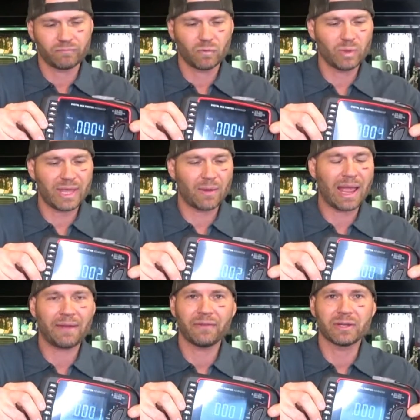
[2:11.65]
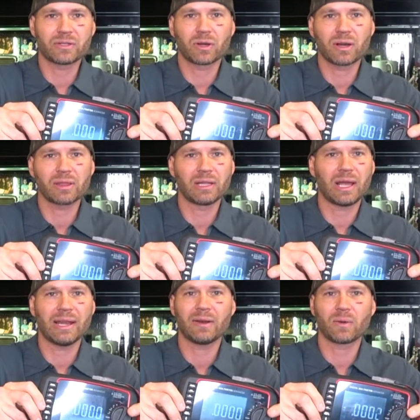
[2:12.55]
without having to turn on the
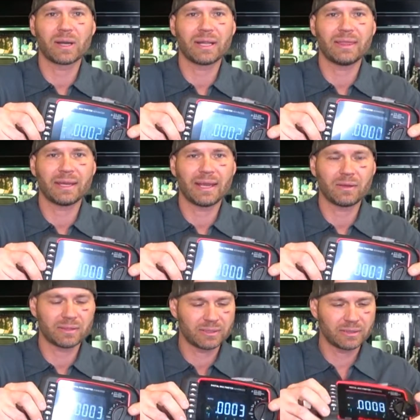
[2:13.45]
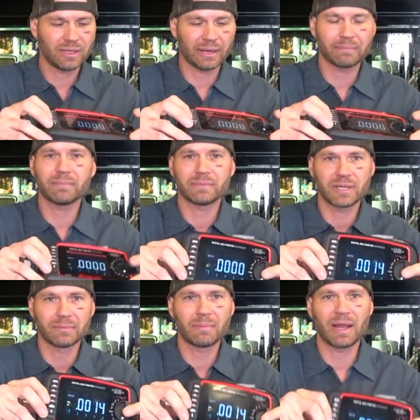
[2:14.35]
light or anything else, like
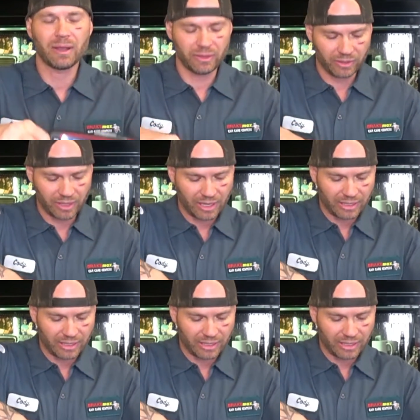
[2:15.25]
some of my other